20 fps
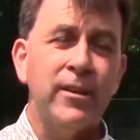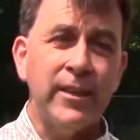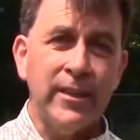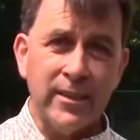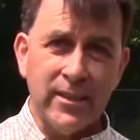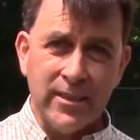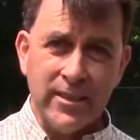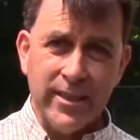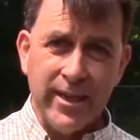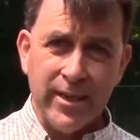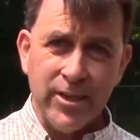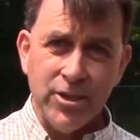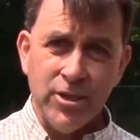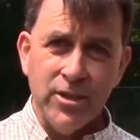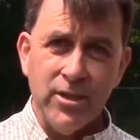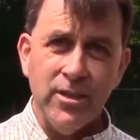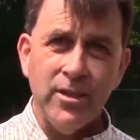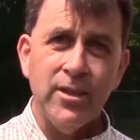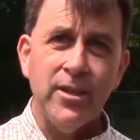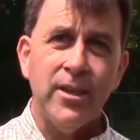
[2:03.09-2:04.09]
leak
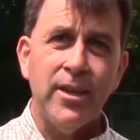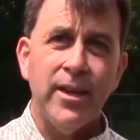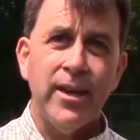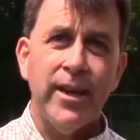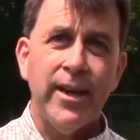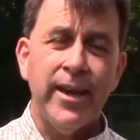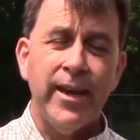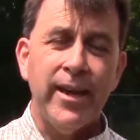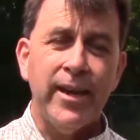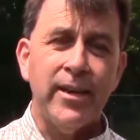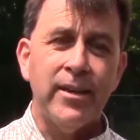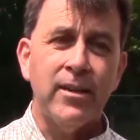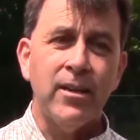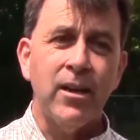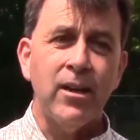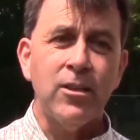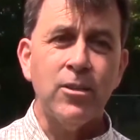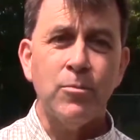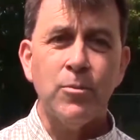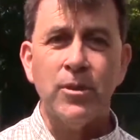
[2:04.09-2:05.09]
detection and
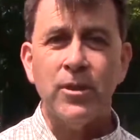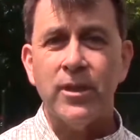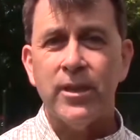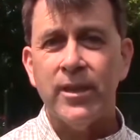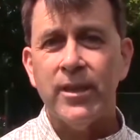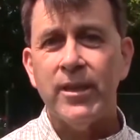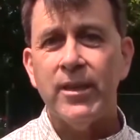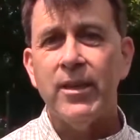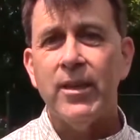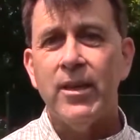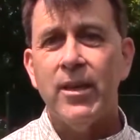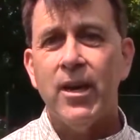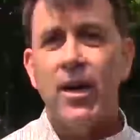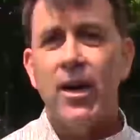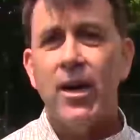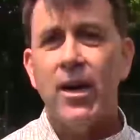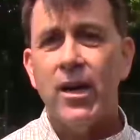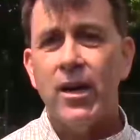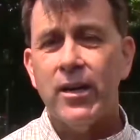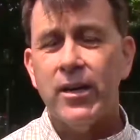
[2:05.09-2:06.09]
ultimately
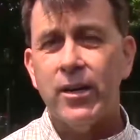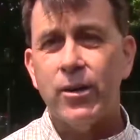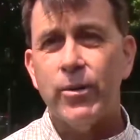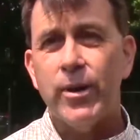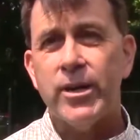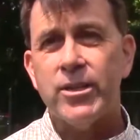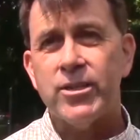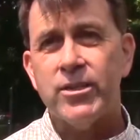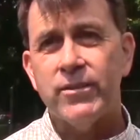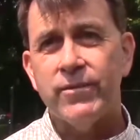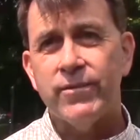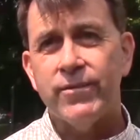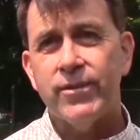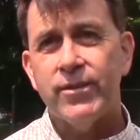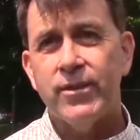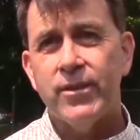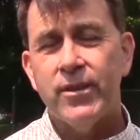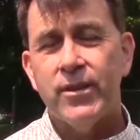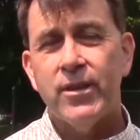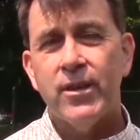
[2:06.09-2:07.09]
an aggressive
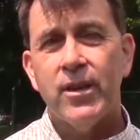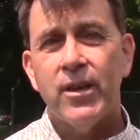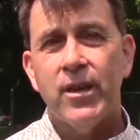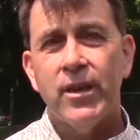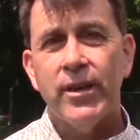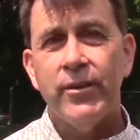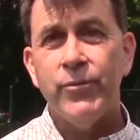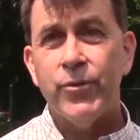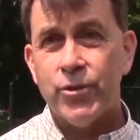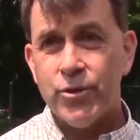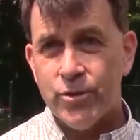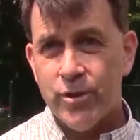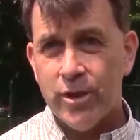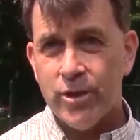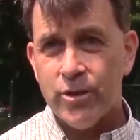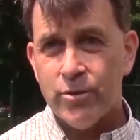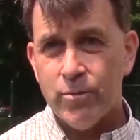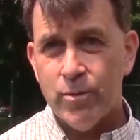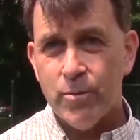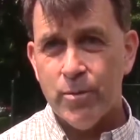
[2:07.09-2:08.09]

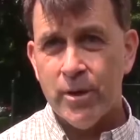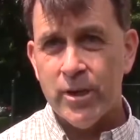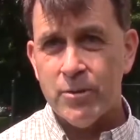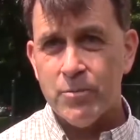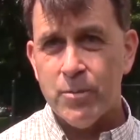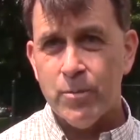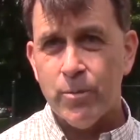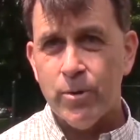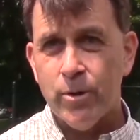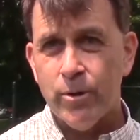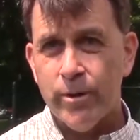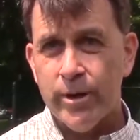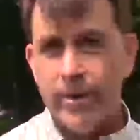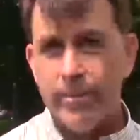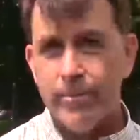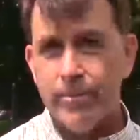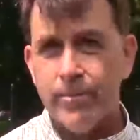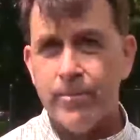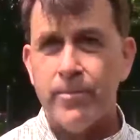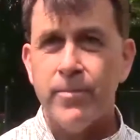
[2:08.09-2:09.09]
infrastructure replacement
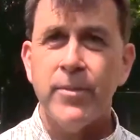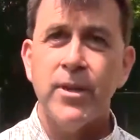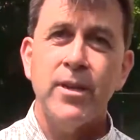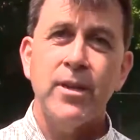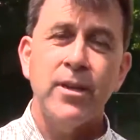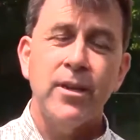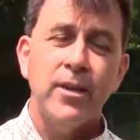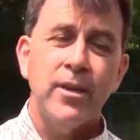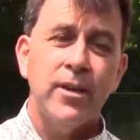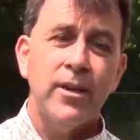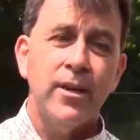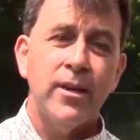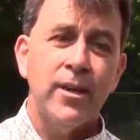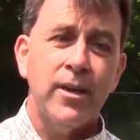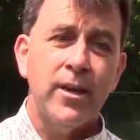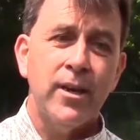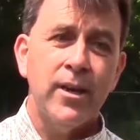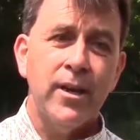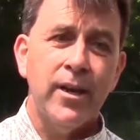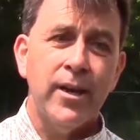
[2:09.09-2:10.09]
program.
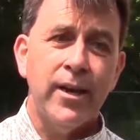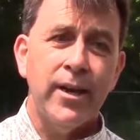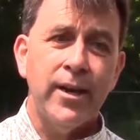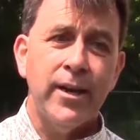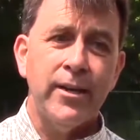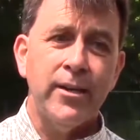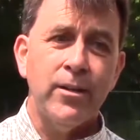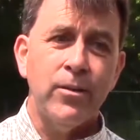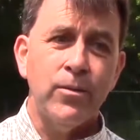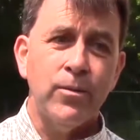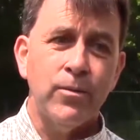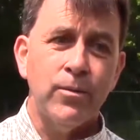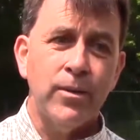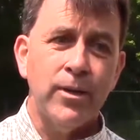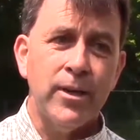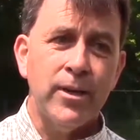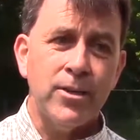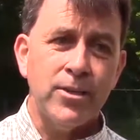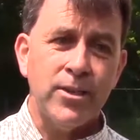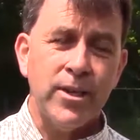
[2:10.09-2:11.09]
I know
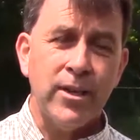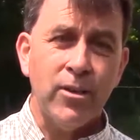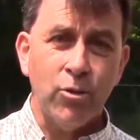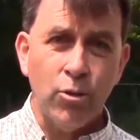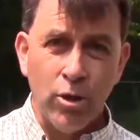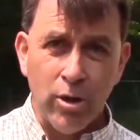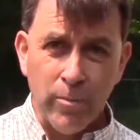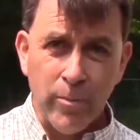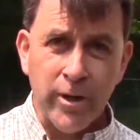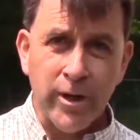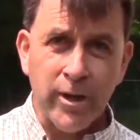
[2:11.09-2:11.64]
as Illinois